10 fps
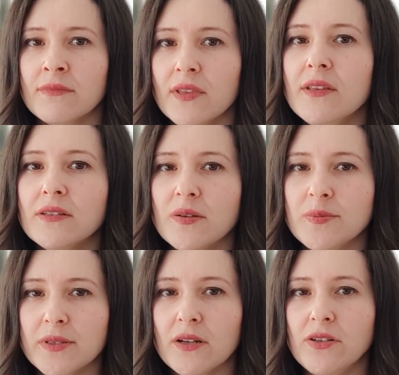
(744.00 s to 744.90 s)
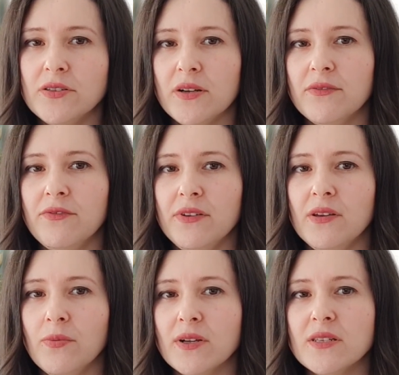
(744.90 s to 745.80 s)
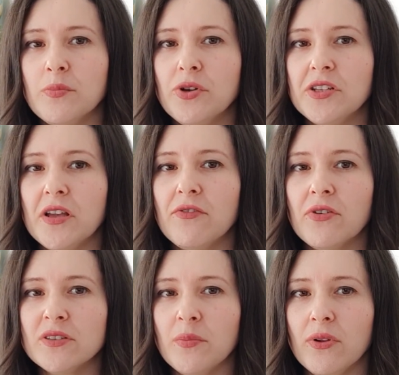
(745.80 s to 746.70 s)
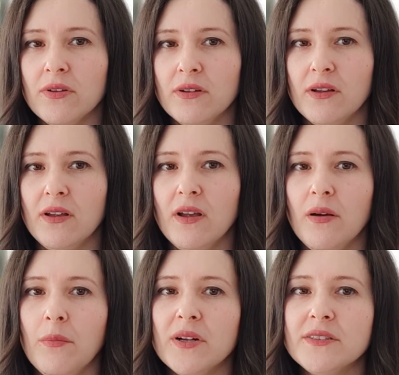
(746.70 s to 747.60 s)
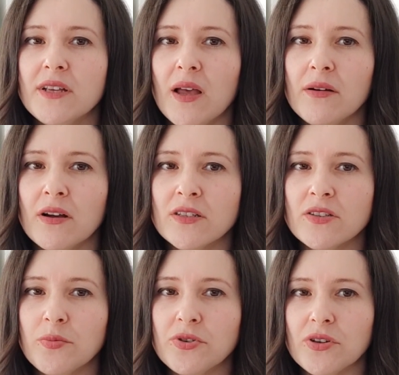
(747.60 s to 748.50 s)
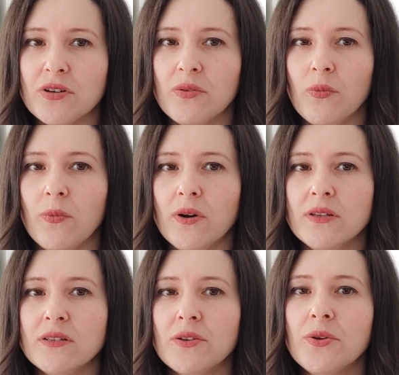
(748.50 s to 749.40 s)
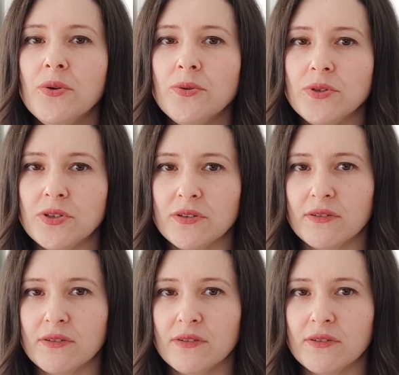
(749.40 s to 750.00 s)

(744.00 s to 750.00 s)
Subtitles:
The subscription fee was pretty affordable, but time consumption was huge.